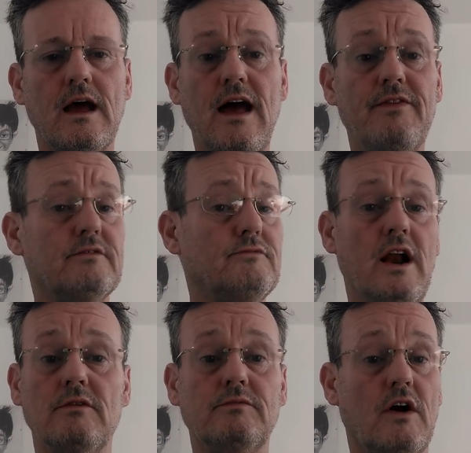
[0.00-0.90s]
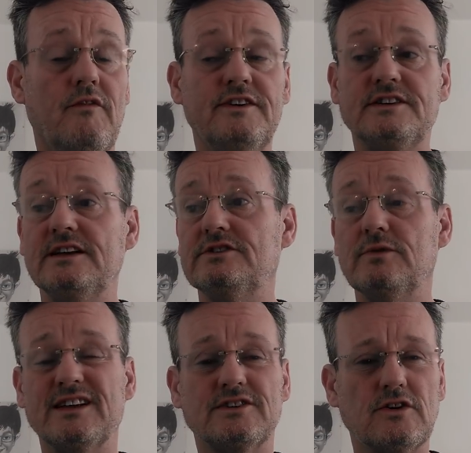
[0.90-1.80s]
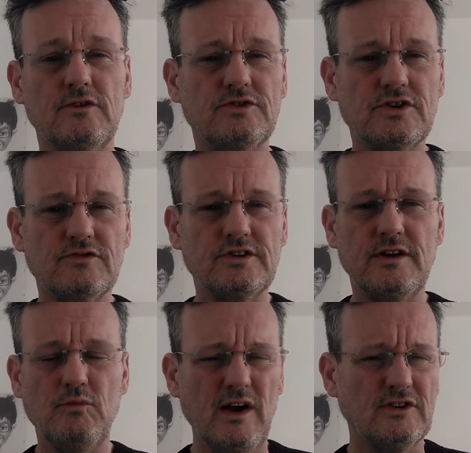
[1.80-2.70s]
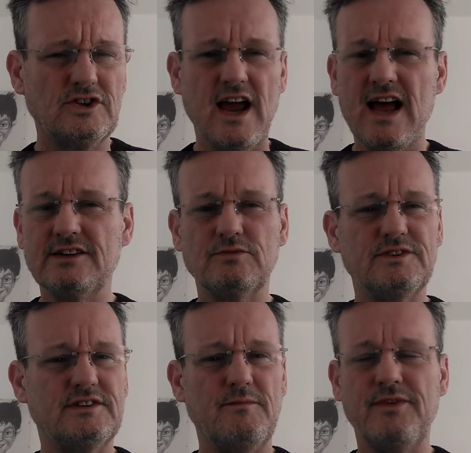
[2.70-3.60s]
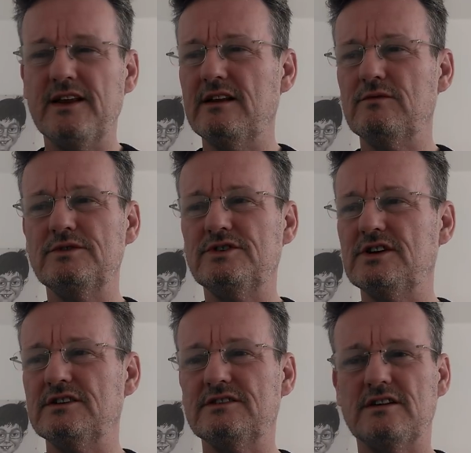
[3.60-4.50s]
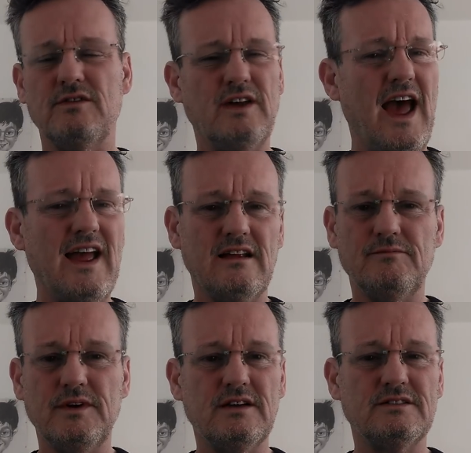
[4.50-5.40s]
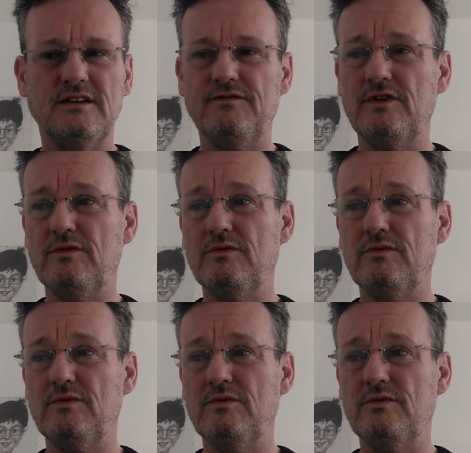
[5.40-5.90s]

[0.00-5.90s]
And that, obviously to exclude children in wheelchairs was something that was just okay, because if